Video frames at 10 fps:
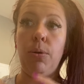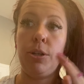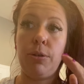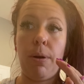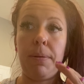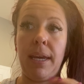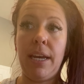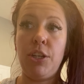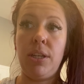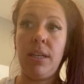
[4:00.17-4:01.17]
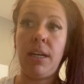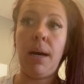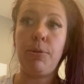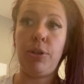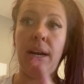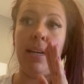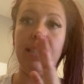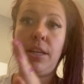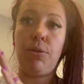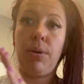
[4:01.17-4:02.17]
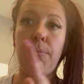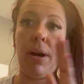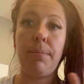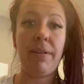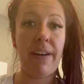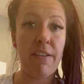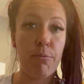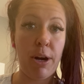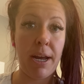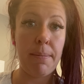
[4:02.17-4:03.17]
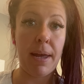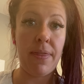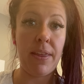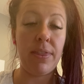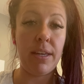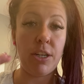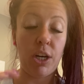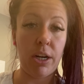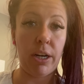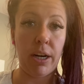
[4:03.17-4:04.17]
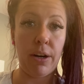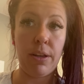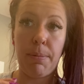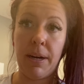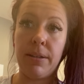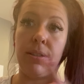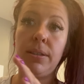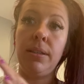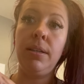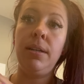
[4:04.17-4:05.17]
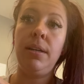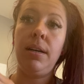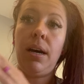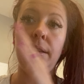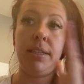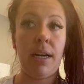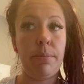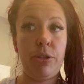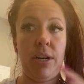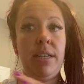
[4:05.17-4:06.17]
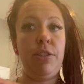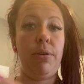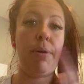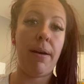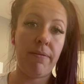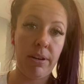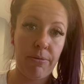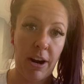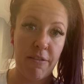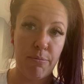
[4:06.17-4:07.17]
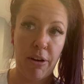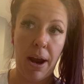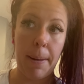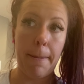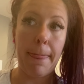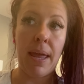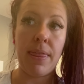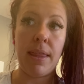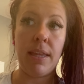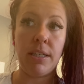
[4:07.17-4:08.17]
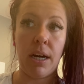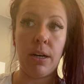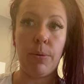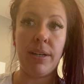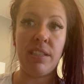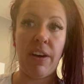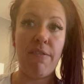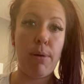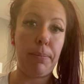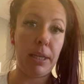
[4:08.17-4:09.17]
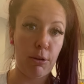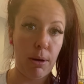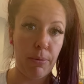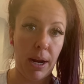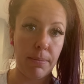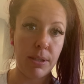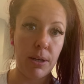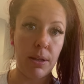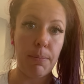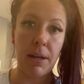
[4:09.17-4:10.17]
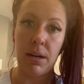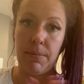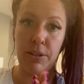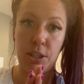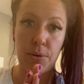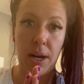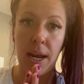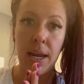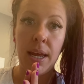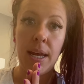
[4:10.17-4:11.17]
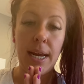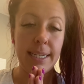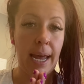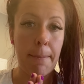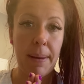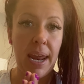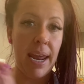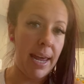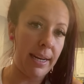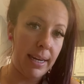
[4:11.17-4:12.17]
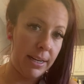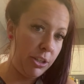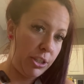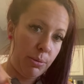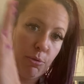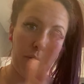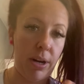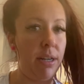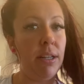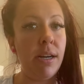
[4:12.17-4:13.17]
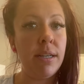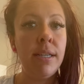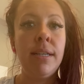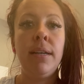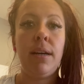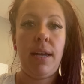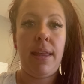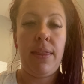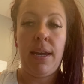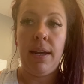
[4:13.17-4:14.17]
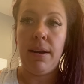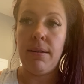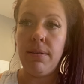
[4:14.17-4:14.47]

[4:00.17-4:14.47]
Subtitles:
origin of replication, the top strand is the 3 prime to 5 prime, and then the daughter or the parental on the top strand is 3 prime to 5 prime, and then the daughter one is 5 prime to 3 prime. So the polymerase 3 is happy and can just move right along. And then